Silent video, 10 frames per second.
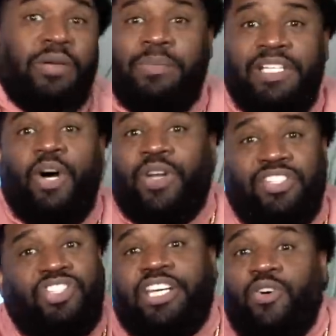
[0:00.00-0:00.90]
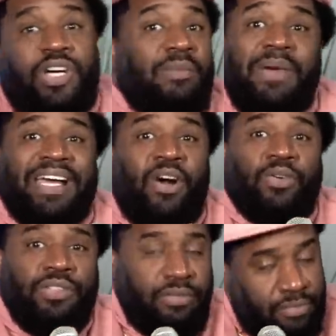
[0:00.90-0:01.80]
do it, but know that shit gonna come
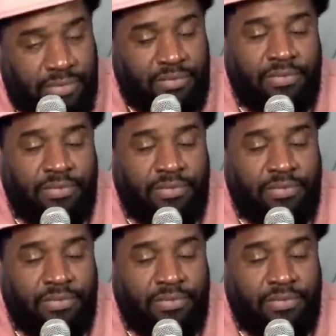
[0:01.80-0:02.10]
back on you.